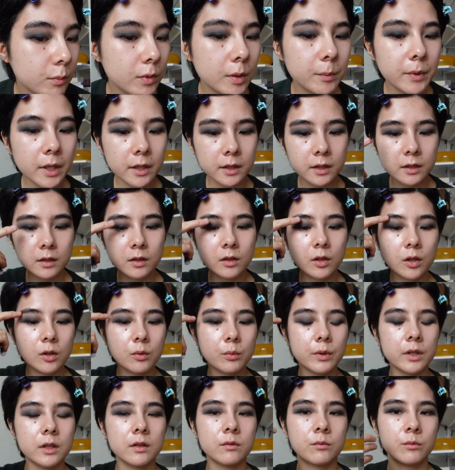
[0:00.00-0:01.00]
Maybe I can
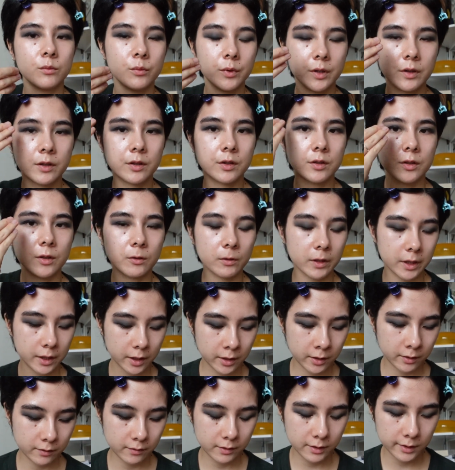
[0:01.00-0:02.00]
go in with, you know, like
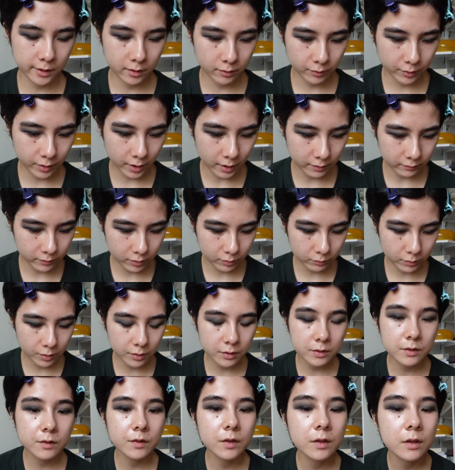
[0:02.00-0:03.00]
concealer
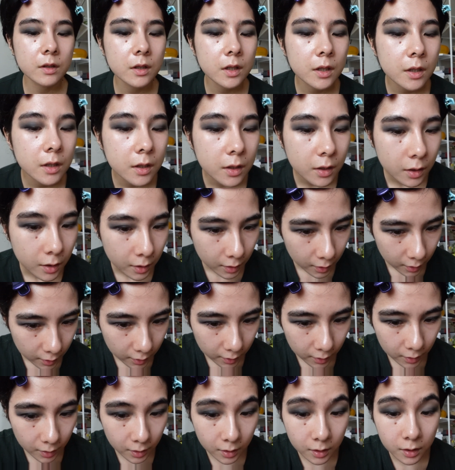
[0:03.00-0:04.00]
afterwards.
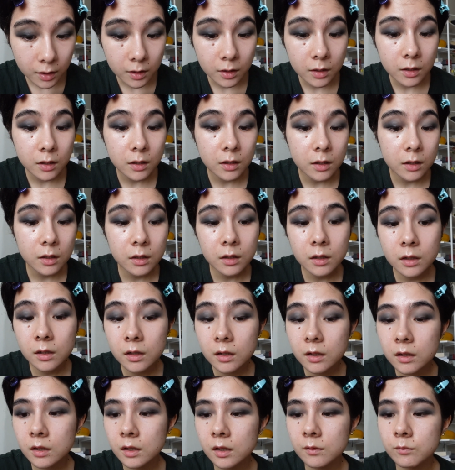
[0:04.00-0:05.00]

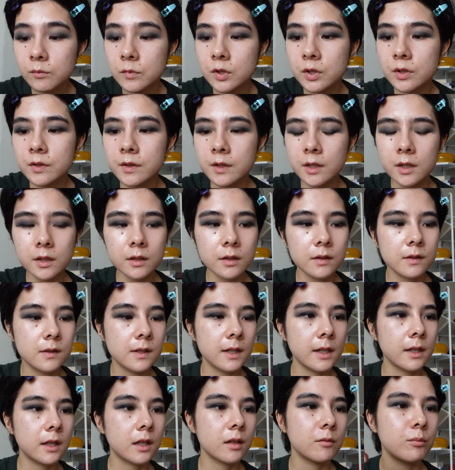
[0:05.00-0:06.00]
And I'm just gonna
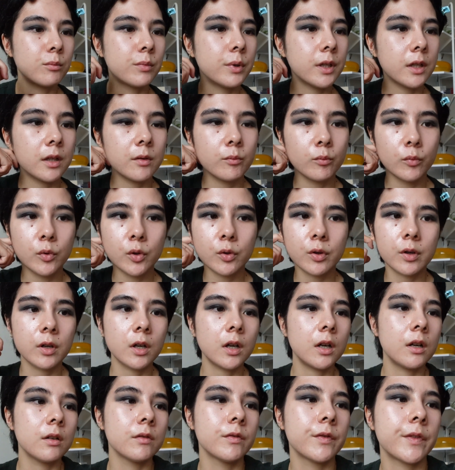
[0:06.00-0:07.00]
take a bit more
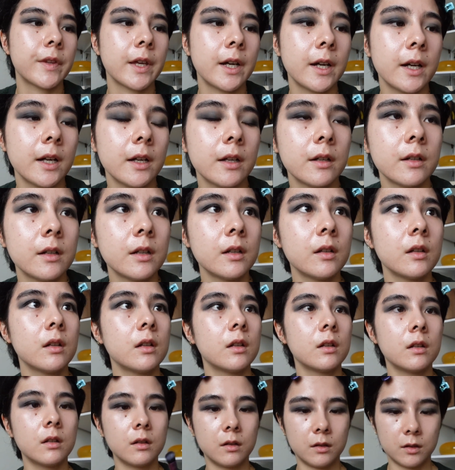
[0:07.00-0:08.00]
of that
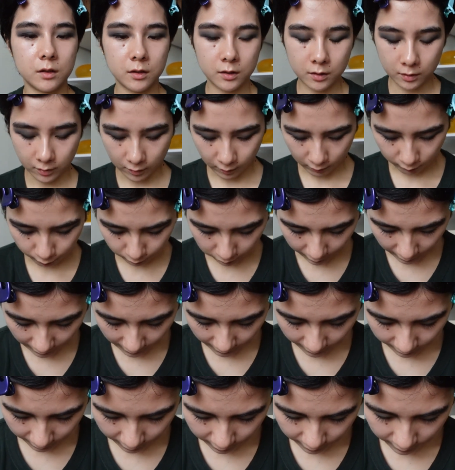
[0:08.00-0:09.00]

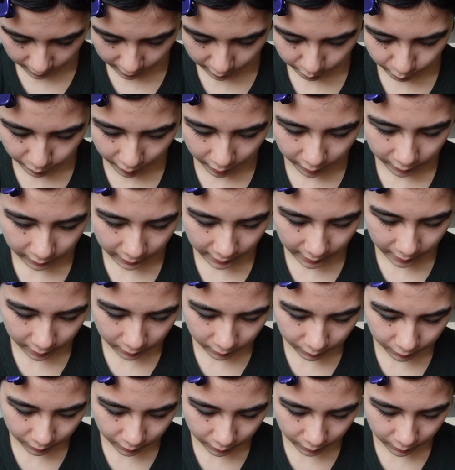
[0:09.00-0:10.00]
black spot
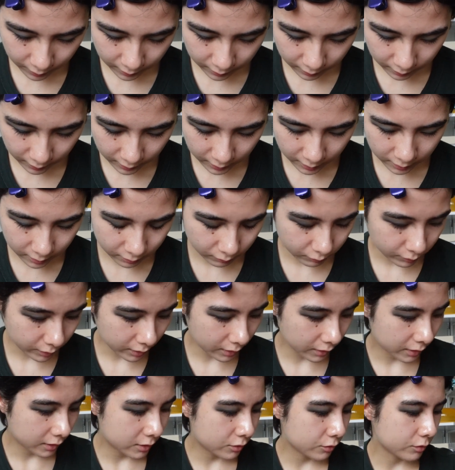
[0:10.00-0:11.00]
color and then
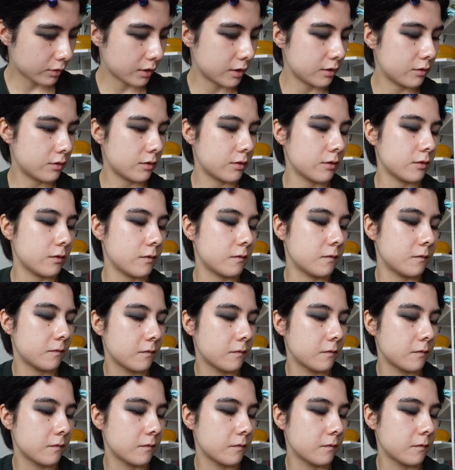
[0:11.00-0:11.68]
really try to